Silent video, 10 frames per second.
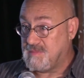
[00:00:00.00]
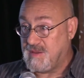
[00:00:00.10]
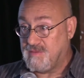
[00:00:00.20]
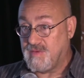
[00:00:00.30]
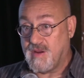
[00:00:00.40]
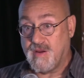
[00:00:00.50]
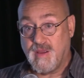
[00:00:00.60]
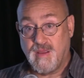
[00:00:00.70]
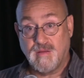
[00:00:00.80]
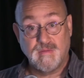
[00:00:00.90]
to be
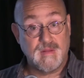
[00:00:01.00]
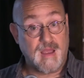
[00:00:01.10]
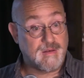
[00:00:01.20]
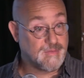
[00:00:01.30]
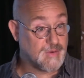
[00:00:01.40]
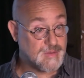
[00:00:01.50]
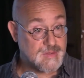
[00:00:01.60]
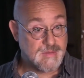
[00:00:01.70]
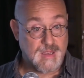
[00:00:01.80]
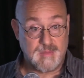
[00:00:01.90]
very not
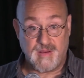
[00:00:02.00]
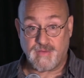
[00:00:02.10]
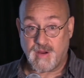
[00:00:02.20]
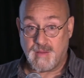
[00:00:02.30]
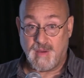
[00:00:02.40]
diverse and be very